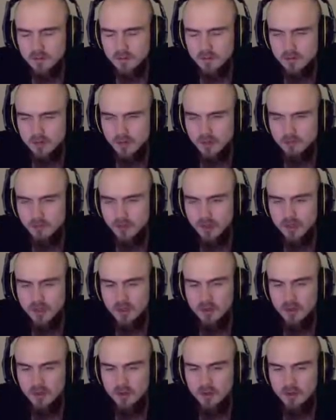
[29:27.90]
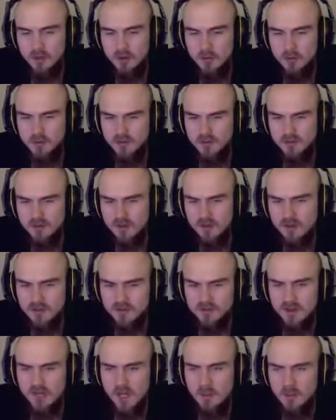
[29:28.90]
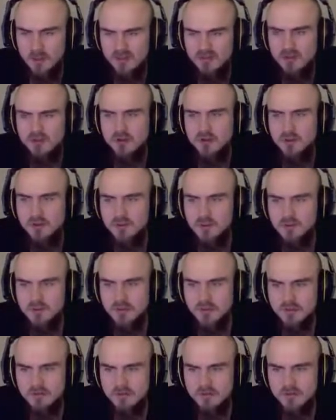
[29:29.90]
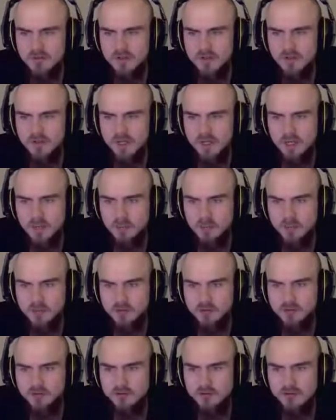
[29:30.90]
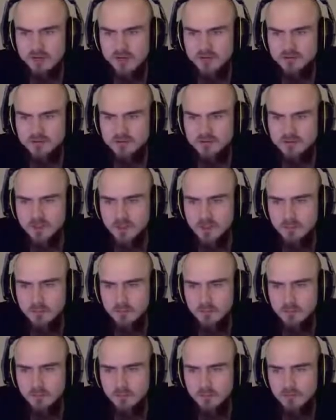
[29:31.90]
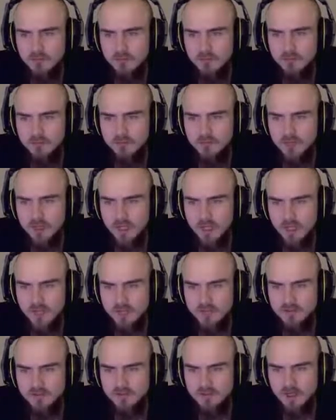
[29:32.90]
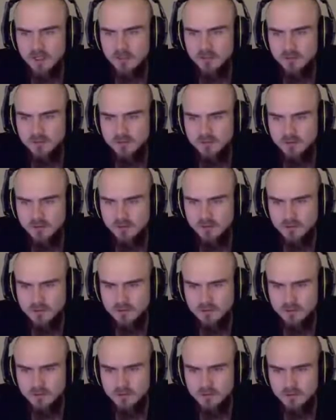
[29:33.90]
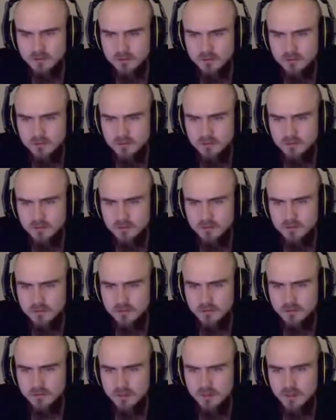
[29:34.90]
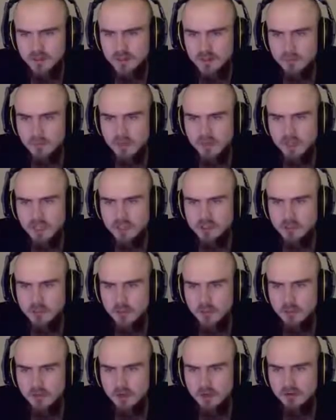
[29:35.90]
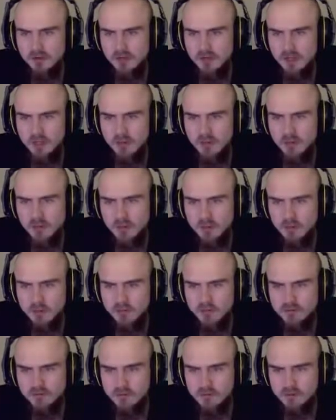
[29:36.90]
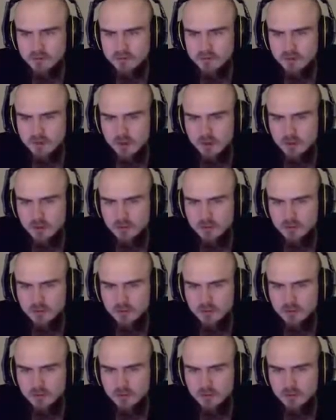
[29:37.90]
Hopefully he'll drop us a slime liver, because I think that can be used to craft some fairly decent items. I think there might actually be a guaranteed drop on the first go,